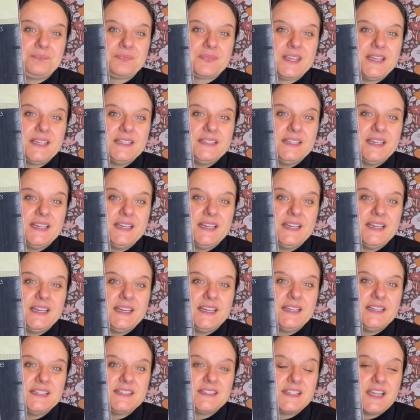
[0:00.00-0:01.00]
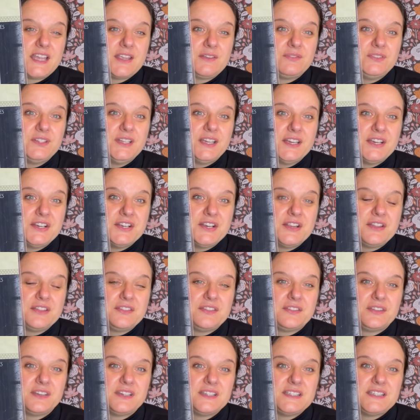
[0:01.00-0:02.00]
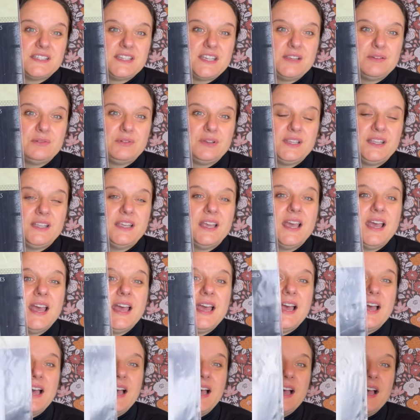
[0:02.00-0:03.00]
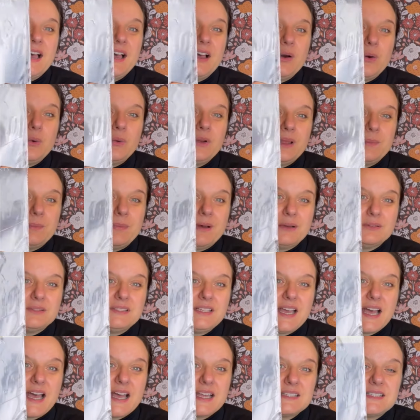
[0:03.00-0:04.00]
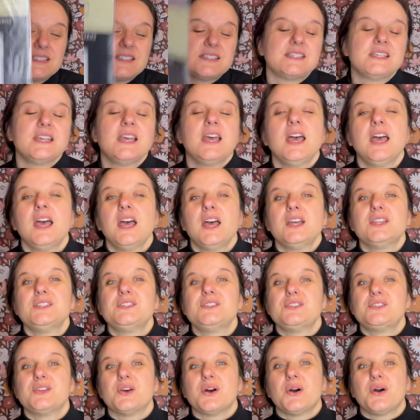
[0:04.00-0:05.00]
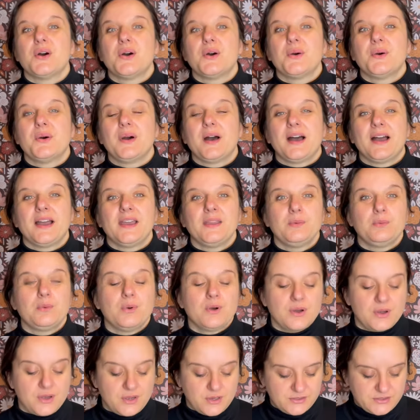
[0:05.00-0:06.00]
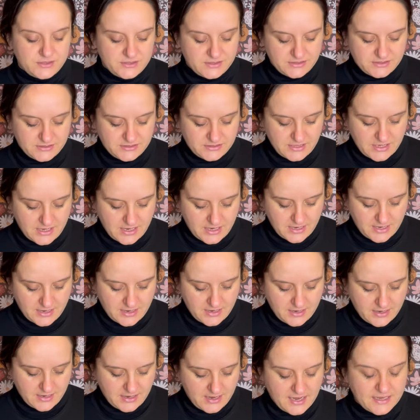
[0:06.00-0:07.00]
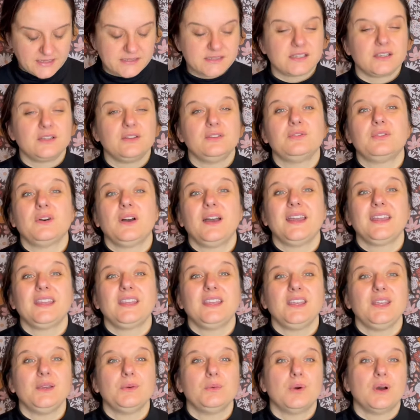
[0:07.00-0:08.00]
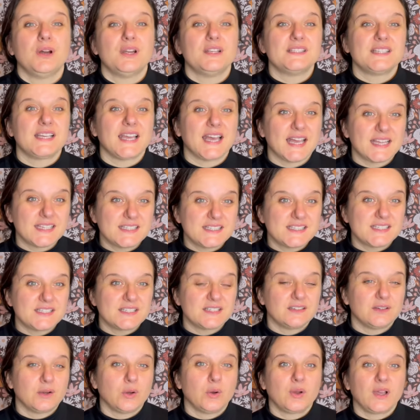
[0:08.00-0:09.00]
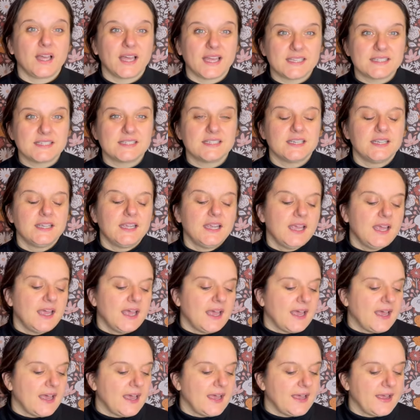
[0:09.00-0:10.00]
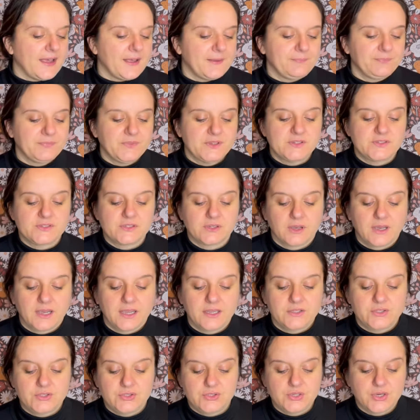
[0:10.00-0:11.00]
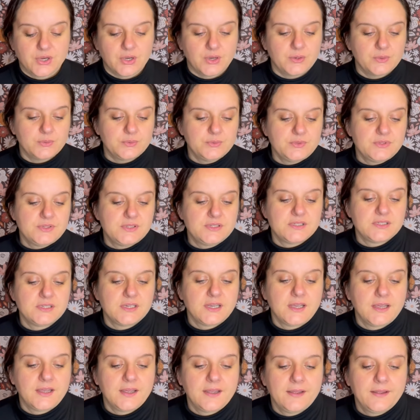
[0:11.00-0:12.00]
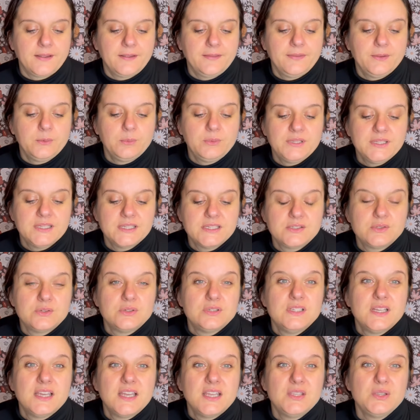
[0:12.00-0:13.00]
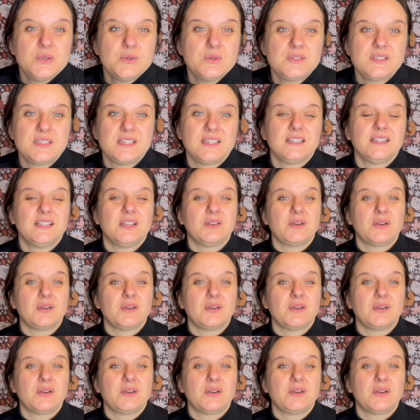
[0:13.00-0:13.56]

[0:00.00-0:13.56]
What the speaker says: the Save the Earth series, all about cats. So I was asking for a keyword cats or cat. So I chose the winner today using the